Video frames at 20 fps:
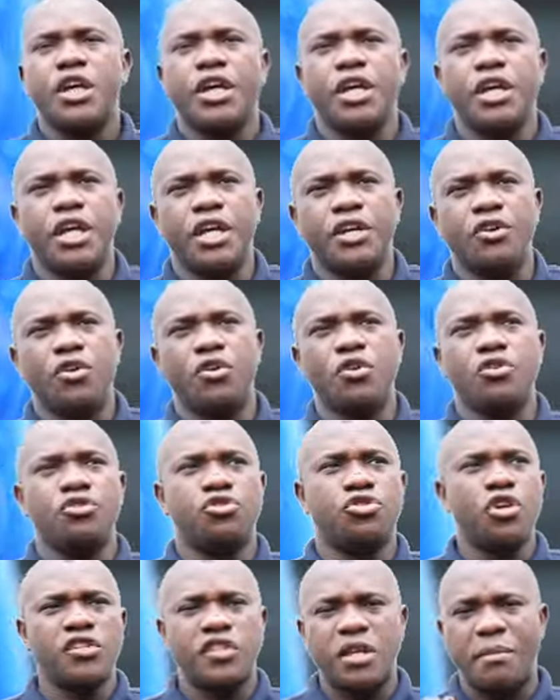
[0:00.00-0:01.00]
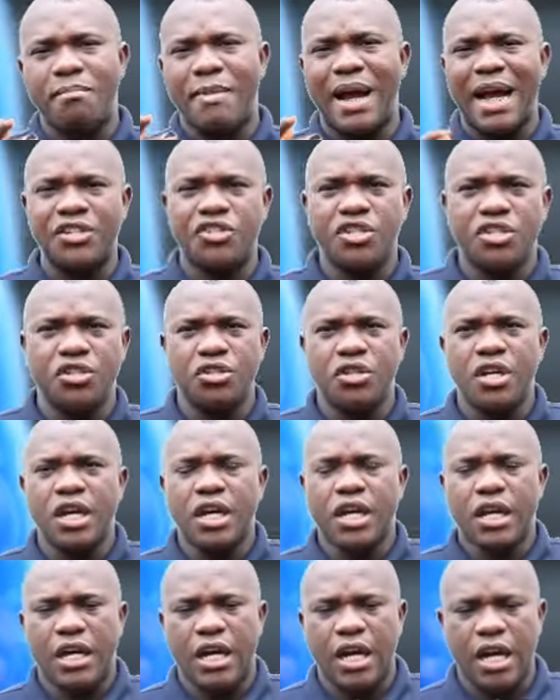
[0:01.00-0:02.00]
you know, just imagine
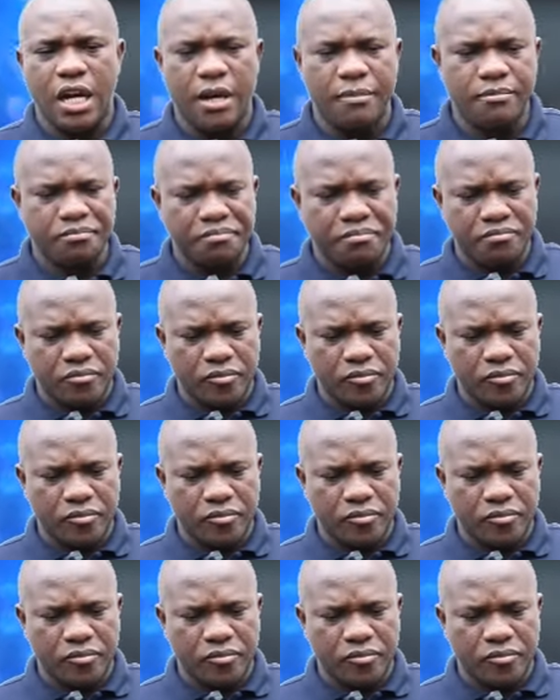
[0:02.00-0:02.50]
um,